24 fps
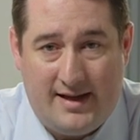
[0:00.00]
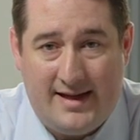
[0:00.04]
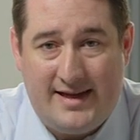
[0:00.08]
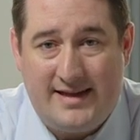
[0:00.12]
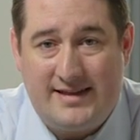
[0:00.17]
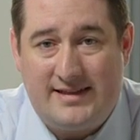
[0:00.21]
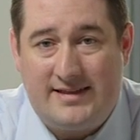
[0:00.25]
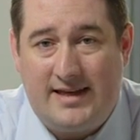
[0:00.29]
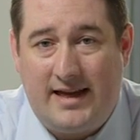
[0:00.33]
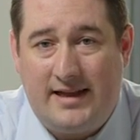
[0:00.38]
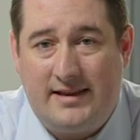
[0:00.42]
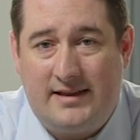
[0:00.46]

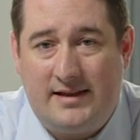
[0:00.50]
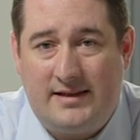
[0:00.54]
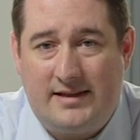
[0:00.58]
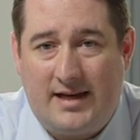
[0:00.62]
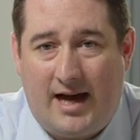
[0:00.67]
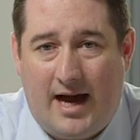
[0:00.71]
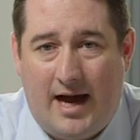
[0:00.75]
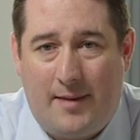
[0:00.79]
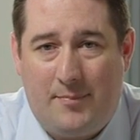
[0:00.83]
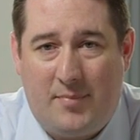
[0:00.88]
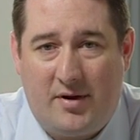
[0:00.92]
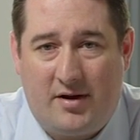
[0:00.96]
State the
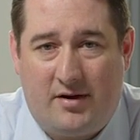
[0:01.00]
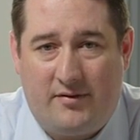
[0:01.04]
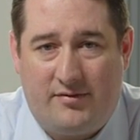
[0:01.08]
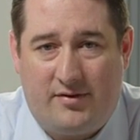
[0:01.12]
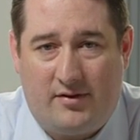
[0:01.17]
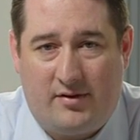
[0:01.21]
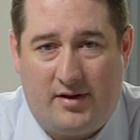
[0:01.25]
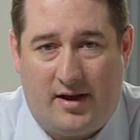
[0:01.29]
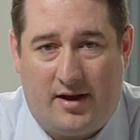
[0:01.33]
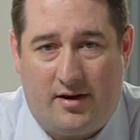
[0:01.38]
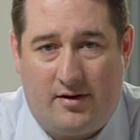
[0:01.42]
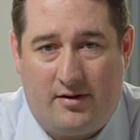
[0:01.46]
topic of
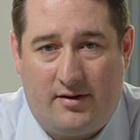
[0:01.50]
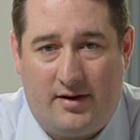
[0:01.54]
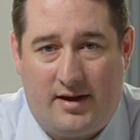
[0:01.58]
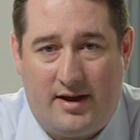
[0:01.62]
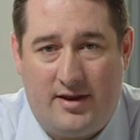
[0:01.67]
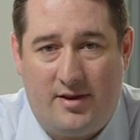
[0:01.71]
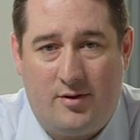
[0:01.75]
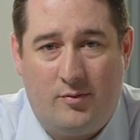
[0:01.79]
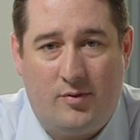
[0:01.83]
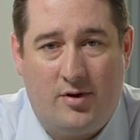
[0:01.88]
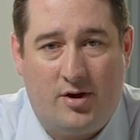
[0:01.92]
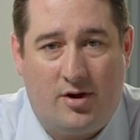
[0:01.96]
the letter
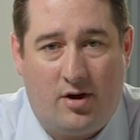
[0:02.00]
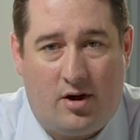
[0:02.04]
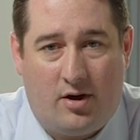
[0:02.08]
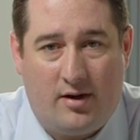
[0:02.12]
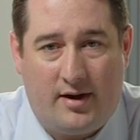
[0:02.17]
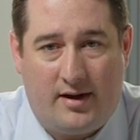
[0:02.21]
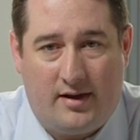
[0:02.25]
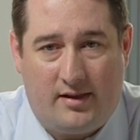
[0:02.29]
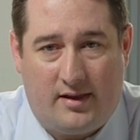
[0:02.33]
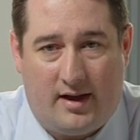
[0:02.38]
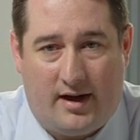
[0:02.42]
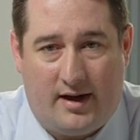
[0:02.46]
in the
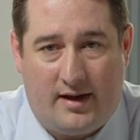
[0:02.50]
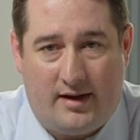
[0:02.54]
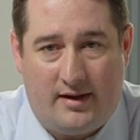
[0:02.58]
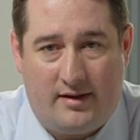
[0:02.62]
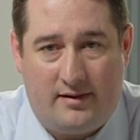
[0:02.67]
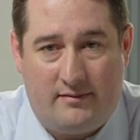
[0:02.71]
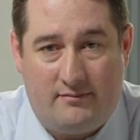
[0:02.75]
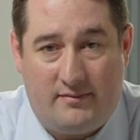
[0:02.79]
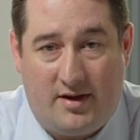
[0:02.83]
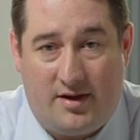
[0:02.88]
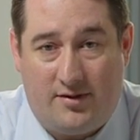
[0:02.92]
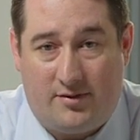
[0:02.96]
regarding line,
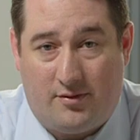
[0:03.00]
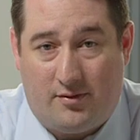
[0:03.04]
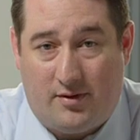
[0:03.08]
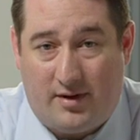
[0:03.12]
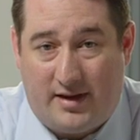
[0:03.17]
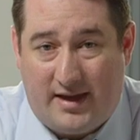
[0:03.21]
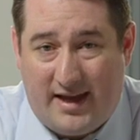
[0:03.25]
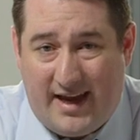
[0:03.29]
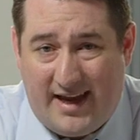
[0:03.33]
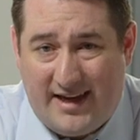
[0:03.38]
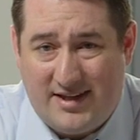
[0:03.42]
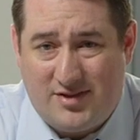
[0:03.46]
either a
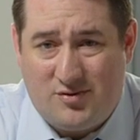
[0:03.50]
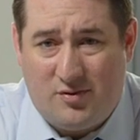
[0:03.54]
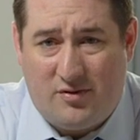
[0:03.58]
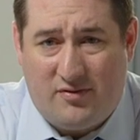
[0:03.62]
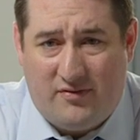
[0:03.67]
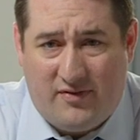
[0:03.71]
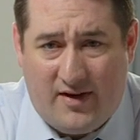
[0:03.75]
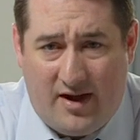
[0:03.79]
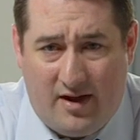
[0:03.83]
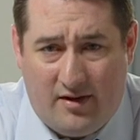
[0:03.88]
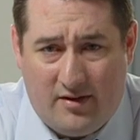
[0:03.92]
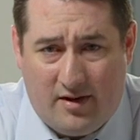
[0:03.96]
case or
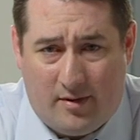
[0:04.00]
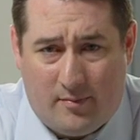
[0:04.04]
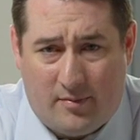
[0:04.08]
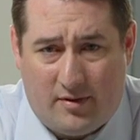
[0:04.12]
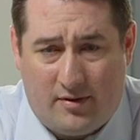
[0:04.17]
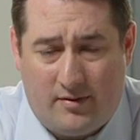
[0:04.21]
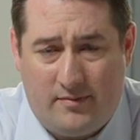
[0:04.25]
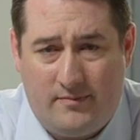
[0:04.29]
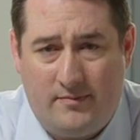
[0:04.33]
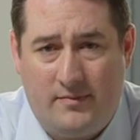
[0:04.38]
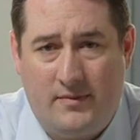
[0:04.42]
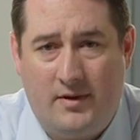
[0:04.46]
file
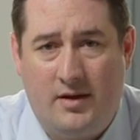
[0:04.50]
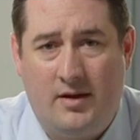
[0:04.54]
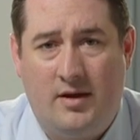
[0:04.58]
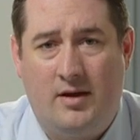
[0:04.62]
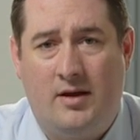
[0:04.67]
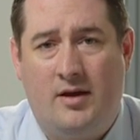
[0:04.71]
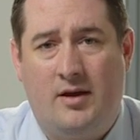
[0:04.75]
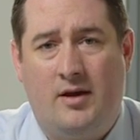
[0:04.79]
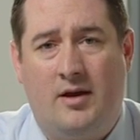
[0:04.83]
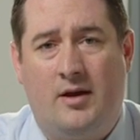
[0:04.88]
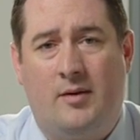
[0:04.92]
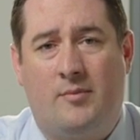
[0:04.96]
number.
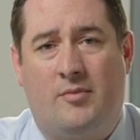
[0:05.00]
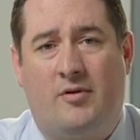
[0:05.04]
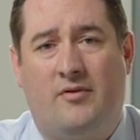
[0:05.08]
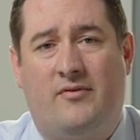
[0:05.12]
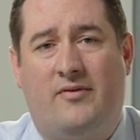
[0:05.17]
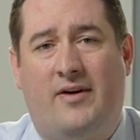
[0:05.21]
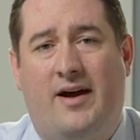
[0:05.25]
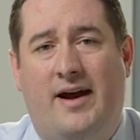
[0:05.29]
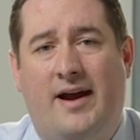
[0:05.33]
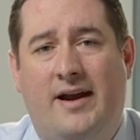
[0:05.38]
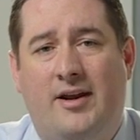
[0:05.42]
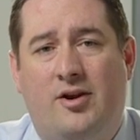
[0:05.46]

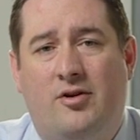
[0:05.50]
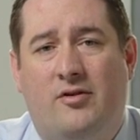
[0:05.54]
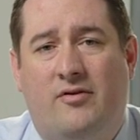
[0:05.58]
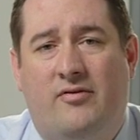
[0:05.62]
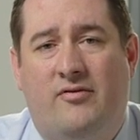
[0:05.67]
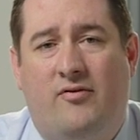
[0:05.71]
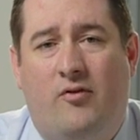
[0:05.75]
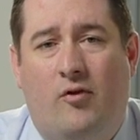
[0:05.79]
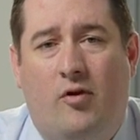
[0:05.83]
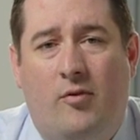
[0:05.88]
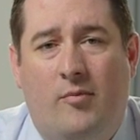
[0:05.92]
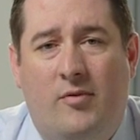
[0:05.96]
Provide your
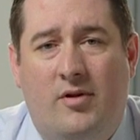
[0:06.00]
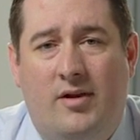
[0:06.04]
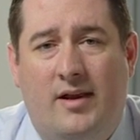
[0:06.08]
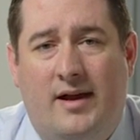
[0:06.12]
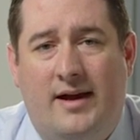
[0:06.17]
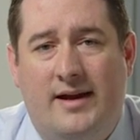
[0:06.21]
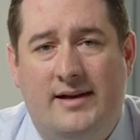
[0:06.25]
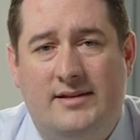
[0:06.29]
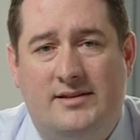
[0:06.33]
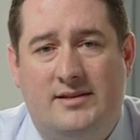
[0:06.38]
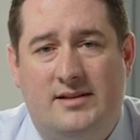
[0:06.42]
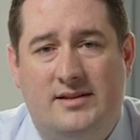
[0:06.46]

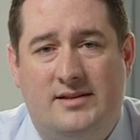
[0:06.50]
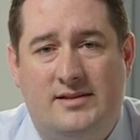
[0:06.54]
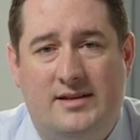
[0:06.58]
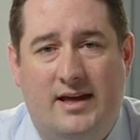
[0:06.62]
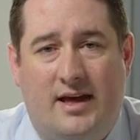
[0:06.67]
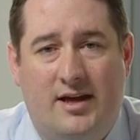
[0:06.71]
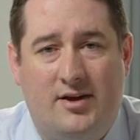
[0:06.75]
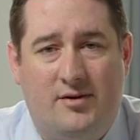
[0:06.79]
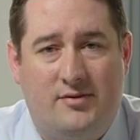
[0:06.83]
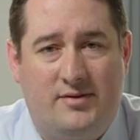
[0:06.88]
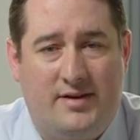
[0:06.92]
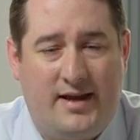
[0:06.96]
formalized
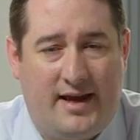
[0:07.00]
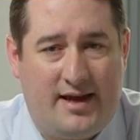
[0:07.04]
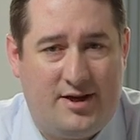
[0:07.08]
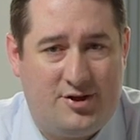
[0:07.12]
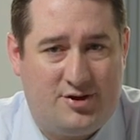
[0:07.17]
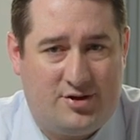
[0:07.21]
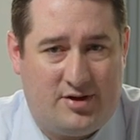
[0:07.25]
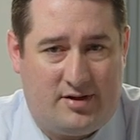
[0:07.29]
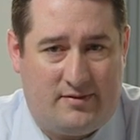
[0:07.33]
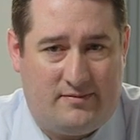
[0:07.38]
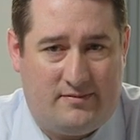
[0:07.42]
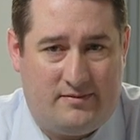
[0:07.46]

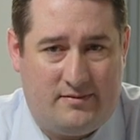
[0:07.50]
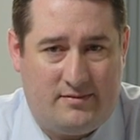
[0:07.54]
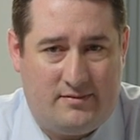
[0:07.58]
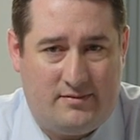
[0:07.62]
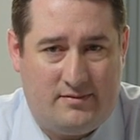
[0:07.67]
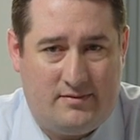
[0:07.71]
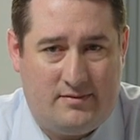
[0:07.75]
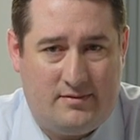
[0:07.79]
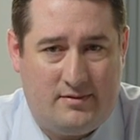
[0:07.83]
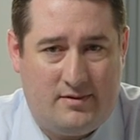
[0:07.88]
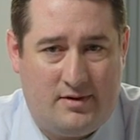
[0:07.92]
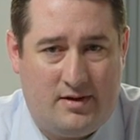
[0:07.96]
salutation.
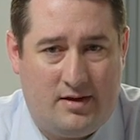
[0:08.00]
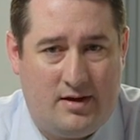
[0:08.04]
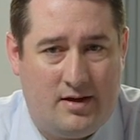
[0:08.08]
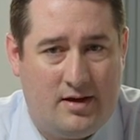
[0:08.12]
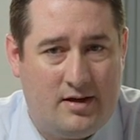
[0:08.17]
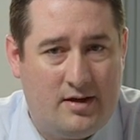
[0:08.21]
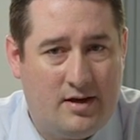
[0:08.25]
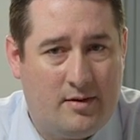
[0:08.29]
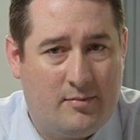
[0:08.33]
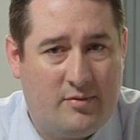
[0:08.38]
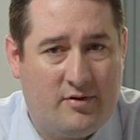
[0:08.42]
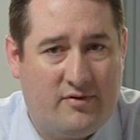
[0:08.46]

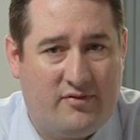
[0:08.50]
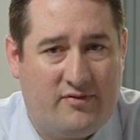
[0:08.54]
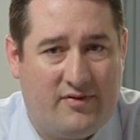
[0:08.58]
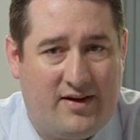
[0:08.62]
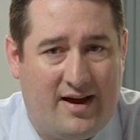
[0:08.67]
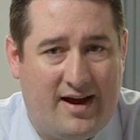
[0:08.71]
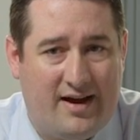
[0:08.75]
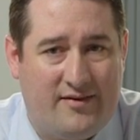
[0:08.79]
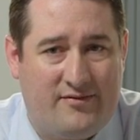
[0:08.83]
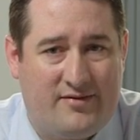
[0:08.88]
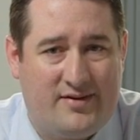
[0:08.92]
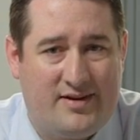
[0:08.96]
Number
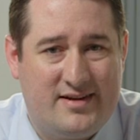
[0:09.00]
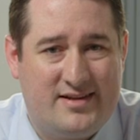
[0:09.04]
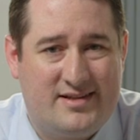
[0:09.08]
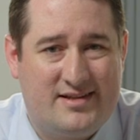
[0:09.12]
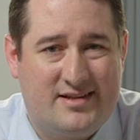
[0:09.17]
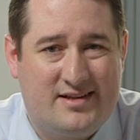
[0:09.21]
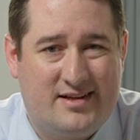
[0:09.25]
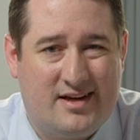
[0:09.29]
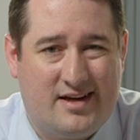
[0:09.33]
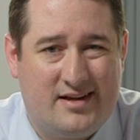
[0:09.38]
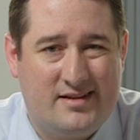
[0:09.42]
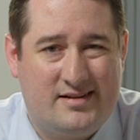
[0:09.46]
5,
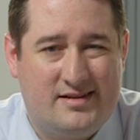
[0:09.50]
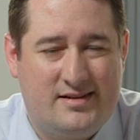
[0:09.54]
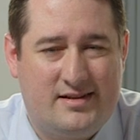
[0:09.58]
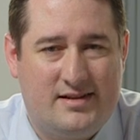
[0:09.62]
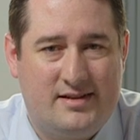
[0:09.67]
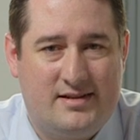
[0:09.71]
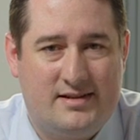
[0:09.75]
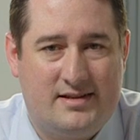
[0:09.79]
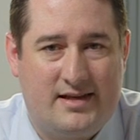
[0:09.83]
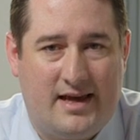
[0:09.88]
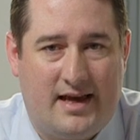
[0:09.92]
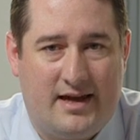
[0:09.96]
discuss
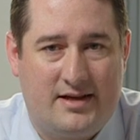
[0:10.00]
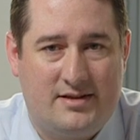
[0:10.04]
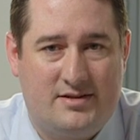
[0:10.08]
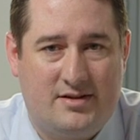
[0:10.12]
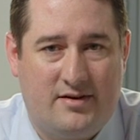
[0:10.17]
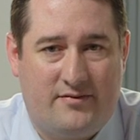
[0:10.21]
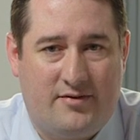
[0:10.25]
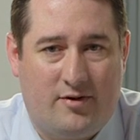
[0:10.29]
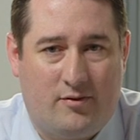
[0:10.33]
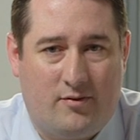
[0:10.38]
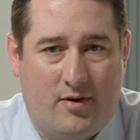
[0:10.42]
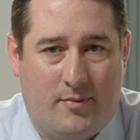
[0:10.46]
the status
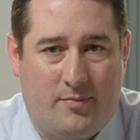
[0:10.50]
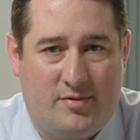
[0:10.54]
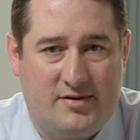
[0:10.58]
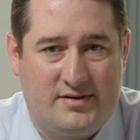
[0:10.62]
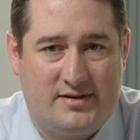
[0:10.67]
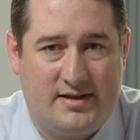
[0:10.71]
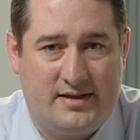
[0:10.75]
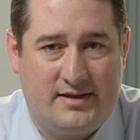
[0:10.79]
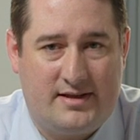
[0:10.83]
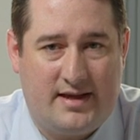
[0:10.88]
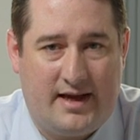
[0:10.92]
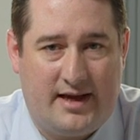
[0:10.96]
of your
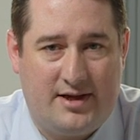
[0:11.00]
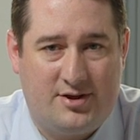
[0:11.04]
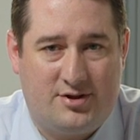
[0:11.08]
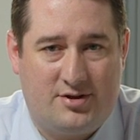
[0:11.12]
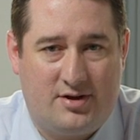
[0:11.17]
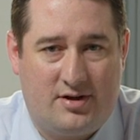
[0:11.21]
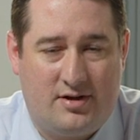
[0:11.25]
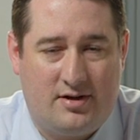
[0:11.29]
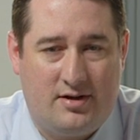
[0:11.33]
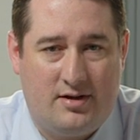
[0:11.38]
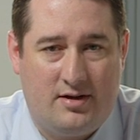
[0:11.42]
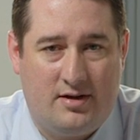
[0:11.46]

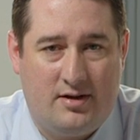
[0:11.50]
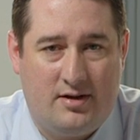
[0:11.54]
representation.